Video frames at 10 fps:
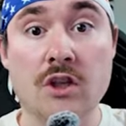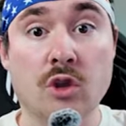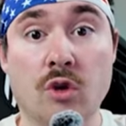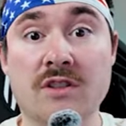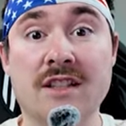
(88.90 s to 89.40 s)

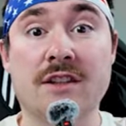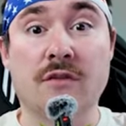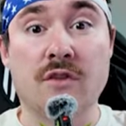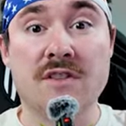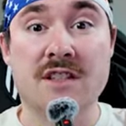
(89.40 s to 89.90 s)
So it looks like the
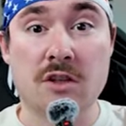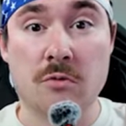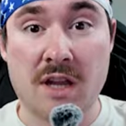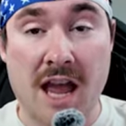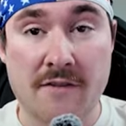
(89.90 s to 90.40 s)
first
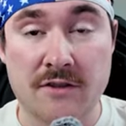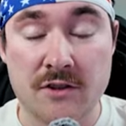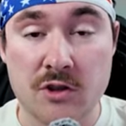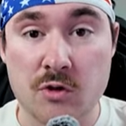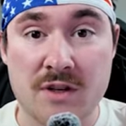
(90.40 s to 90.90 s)
thing we have to
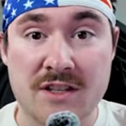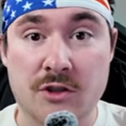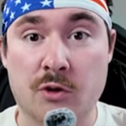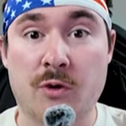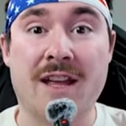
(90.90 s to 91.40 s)
do
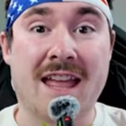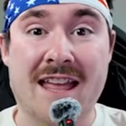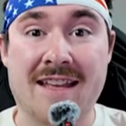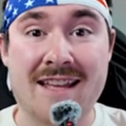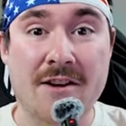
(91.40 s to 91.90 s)
is create
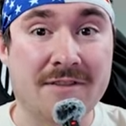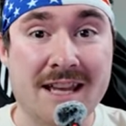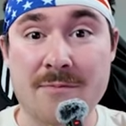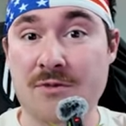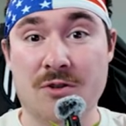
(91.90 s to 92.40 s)
an account
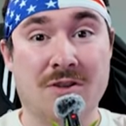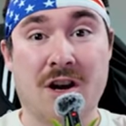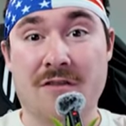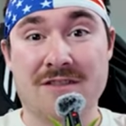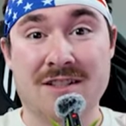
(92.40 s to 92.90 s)
name, so you can
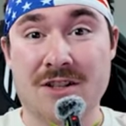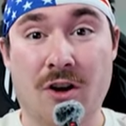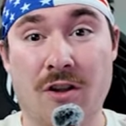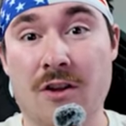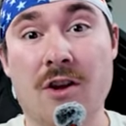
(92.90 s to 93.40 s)
obviously
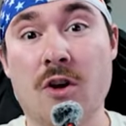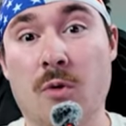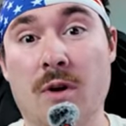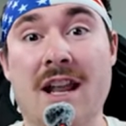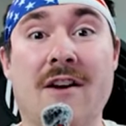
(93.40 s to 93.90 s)
call it
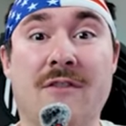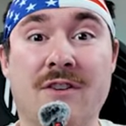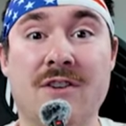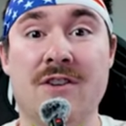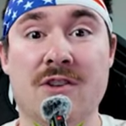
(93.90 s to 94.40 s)

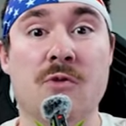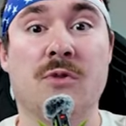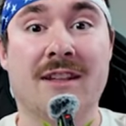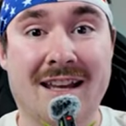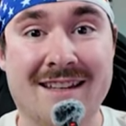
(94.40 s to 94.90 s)
whatever you
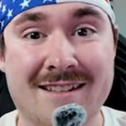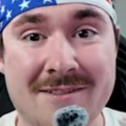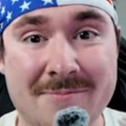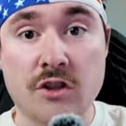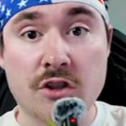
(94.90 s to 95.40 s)
would
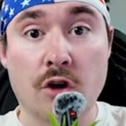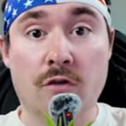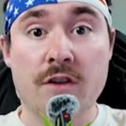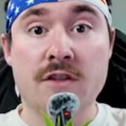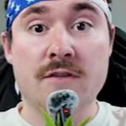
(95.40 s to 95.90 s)
like. So
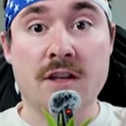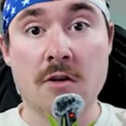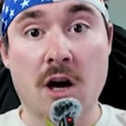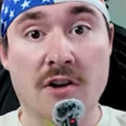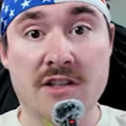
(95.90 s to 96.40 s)
for this
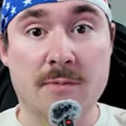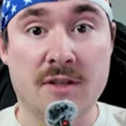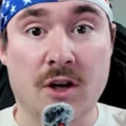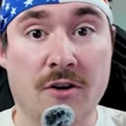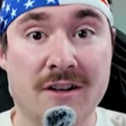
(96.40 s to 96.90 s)
video, I'll just
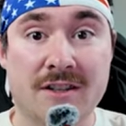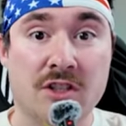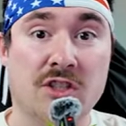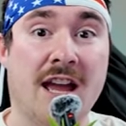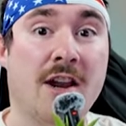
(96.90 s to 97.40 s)
be calling it
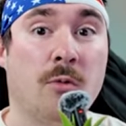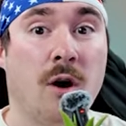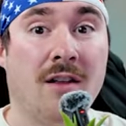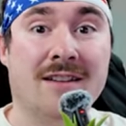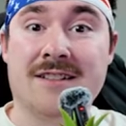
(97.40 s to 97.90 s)
the Shadow
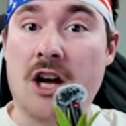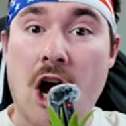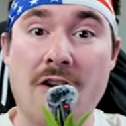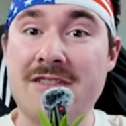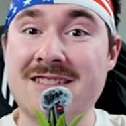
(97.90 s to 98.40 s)
Wallet,
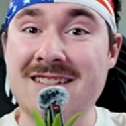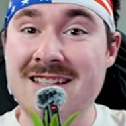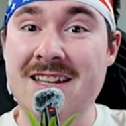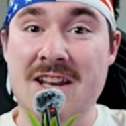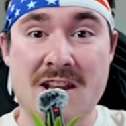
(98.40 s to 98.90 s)

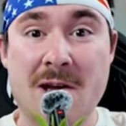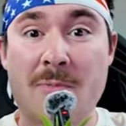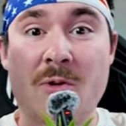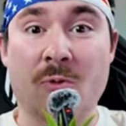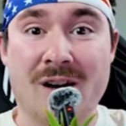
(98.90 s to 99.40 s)
obviously
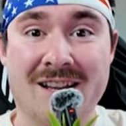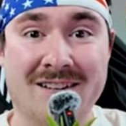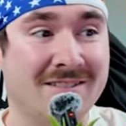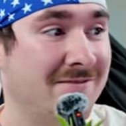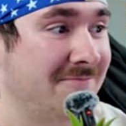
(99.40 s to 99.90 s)
number
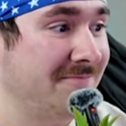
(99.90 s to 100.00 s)
one.